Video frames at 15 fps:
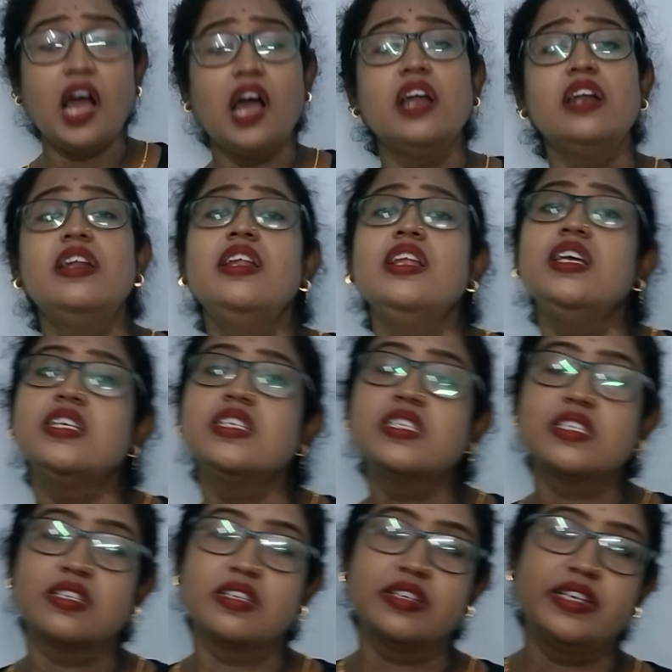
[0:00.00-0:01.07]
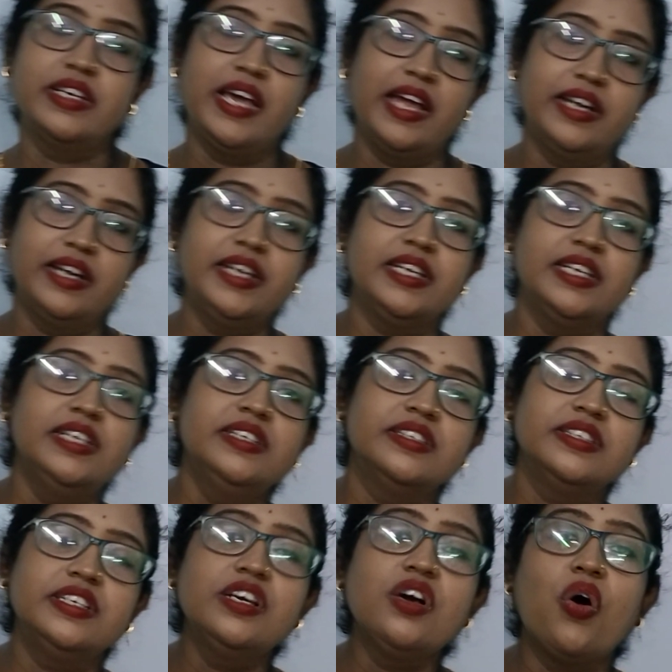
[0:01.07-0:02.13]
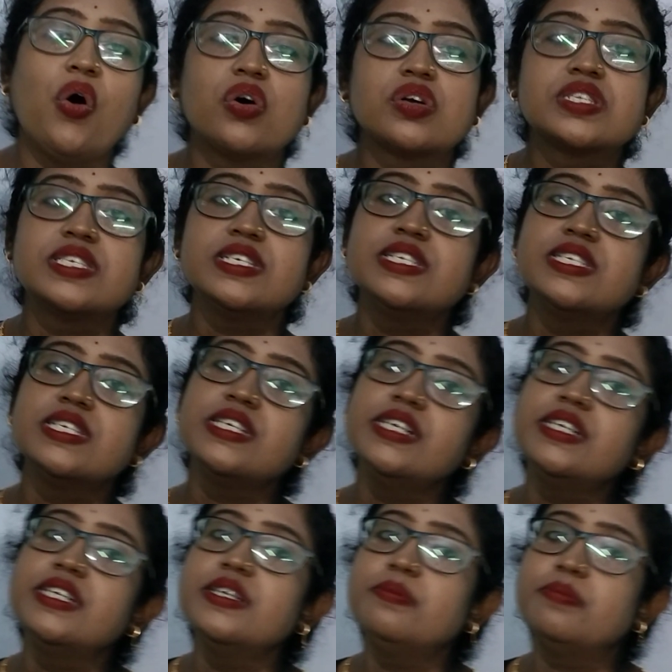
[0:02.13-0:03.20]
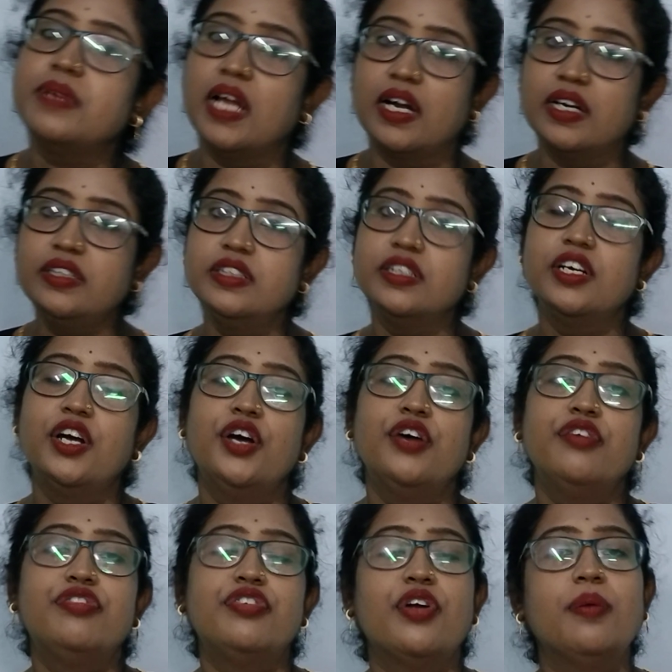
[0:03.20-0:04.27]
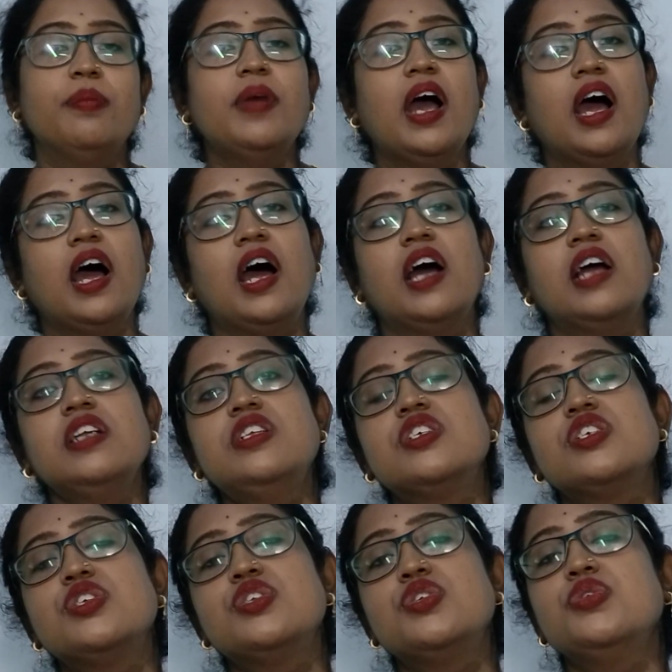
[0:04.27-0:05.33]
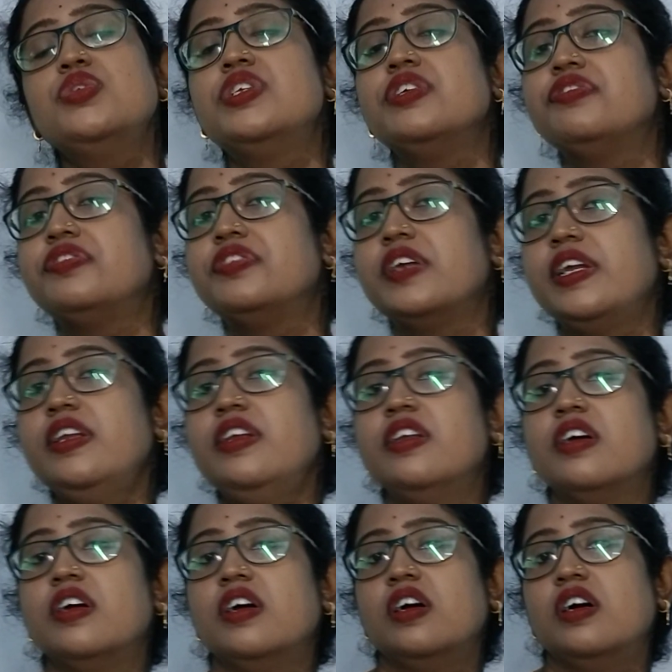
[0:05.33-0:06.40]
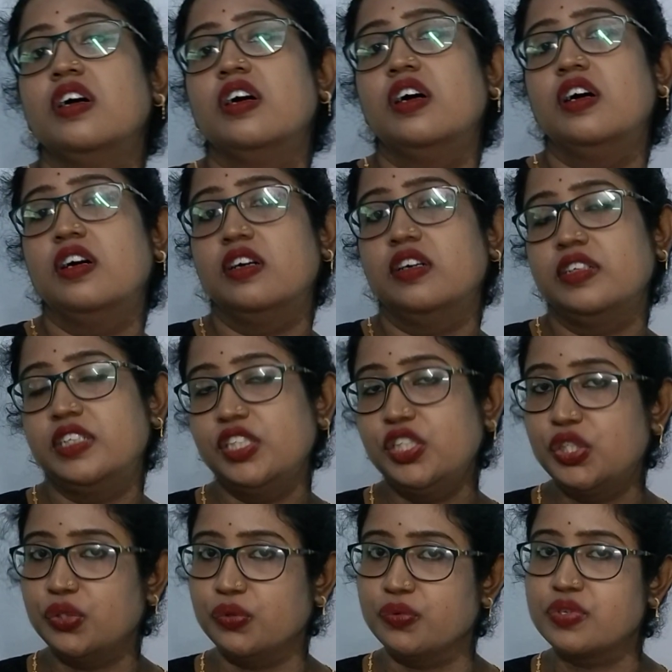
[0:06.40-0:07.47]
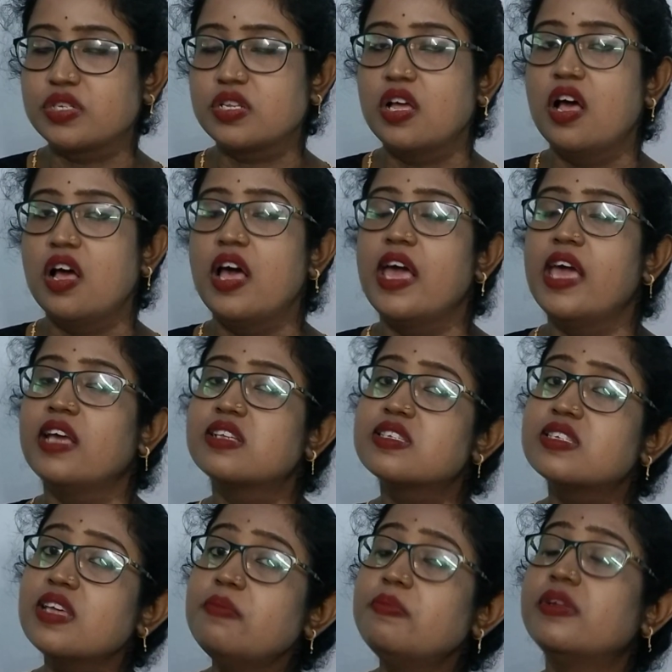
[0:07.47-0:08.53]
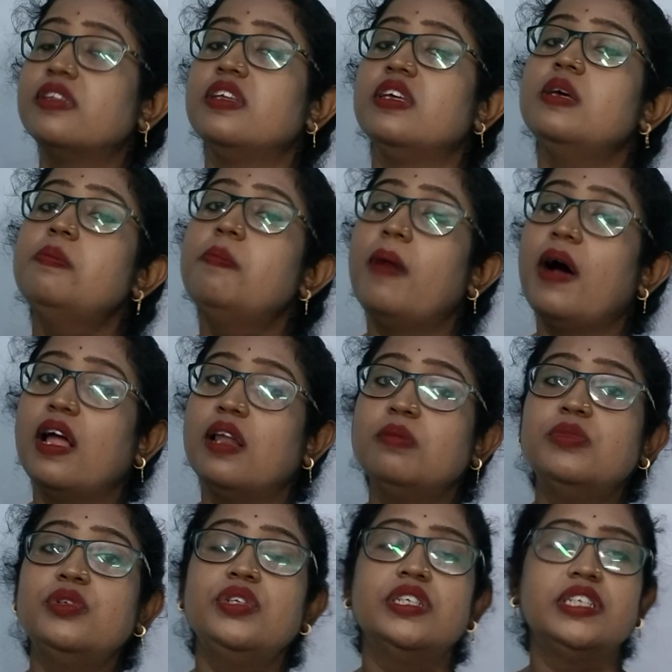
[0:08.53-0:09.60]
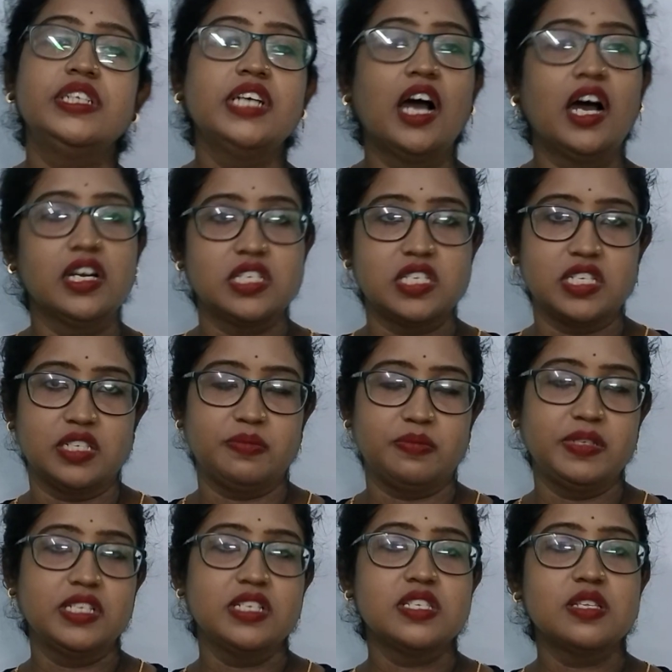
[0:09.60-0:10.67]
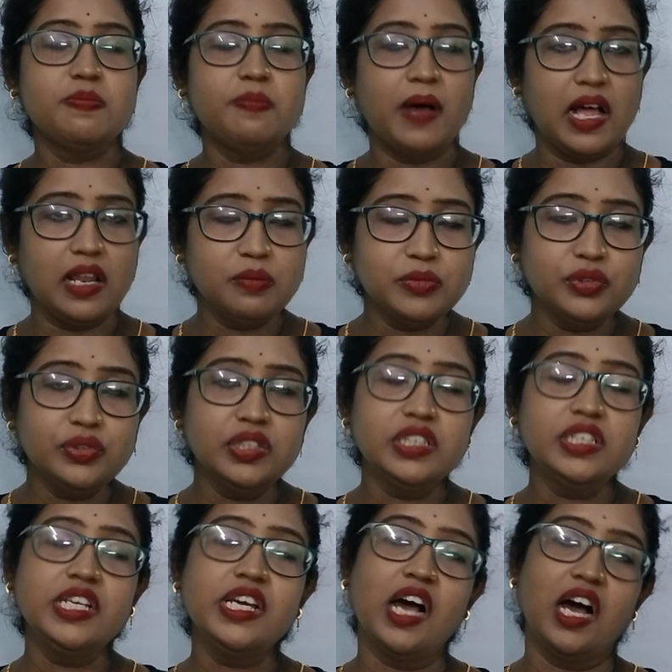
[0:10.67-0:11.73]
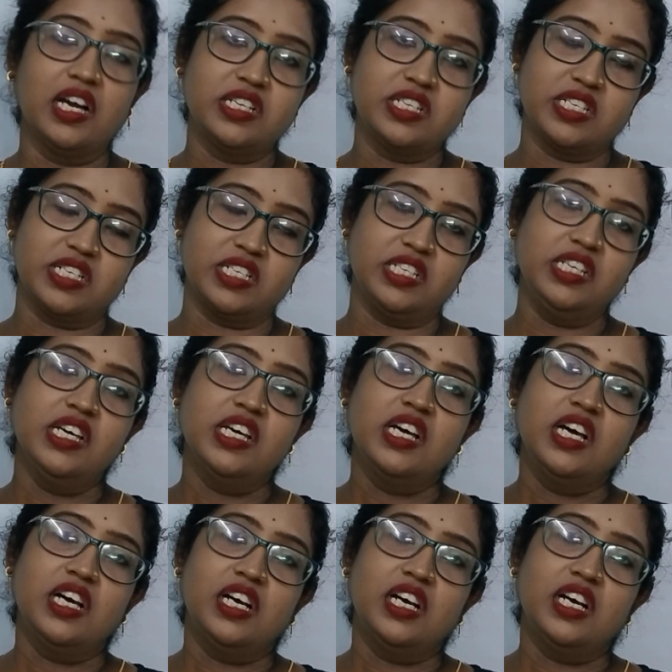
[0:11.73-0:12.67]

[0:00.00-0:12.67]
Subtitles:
Arteries carry the oxygenated blood from heart to different tissues, except the pulmonary artery, because the pulmonary artery